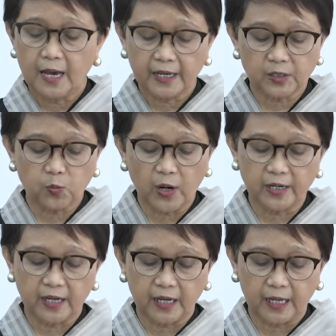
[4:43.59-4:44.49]
As
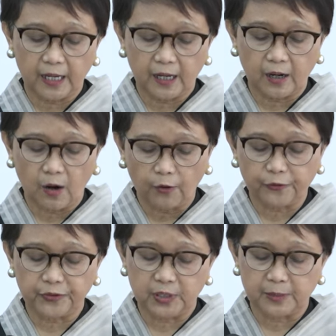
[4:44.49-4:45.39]
one
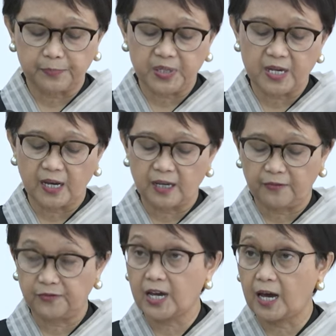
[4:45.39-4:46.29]
of the
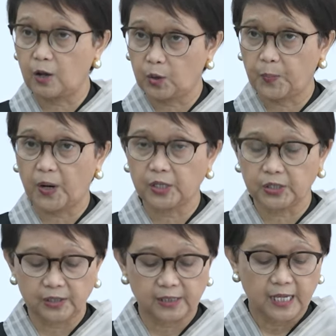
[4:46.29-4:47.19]
PIF dialogue
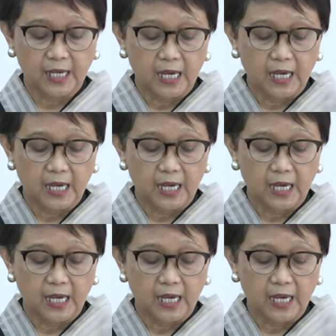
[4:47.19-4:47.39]
partners,